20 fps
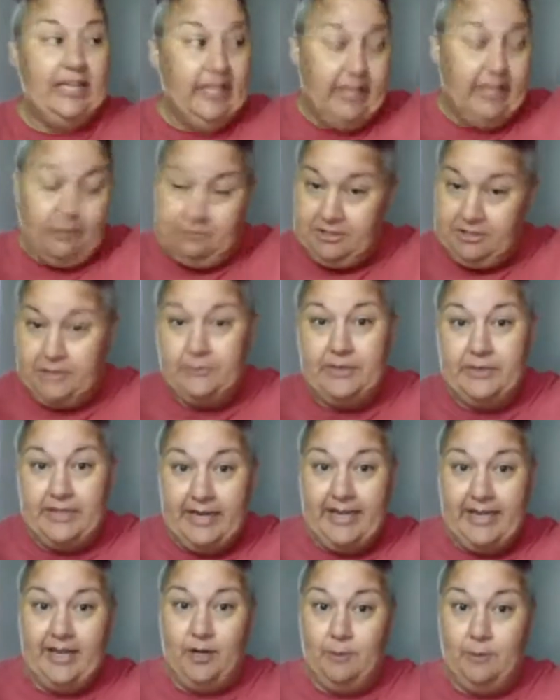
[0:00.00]
go do it
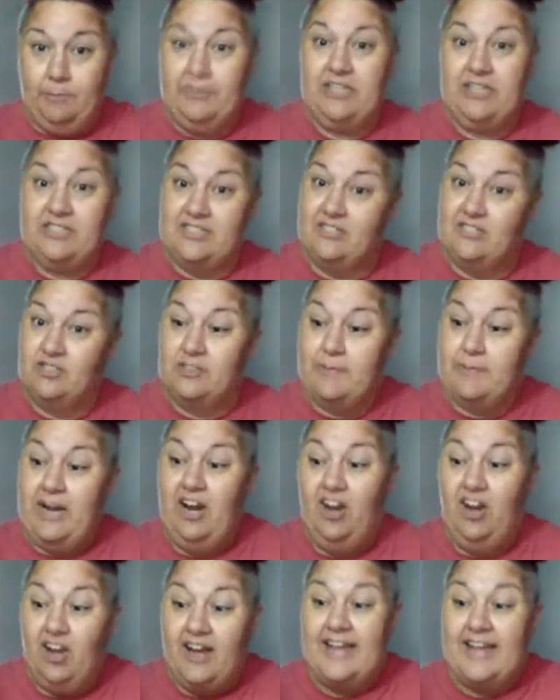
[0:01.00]
now because there's going to be
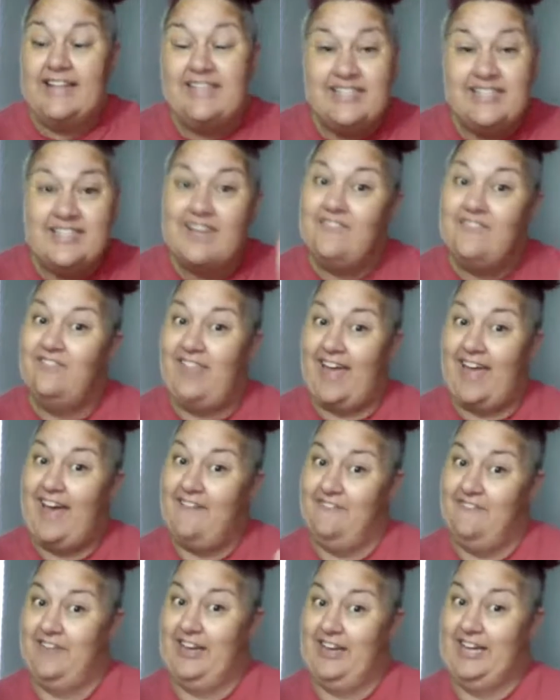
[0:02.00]
lots of
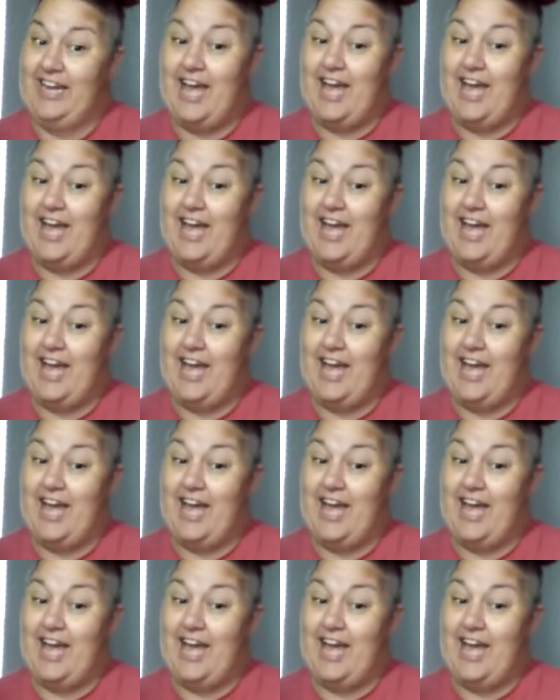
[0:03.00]
laughing.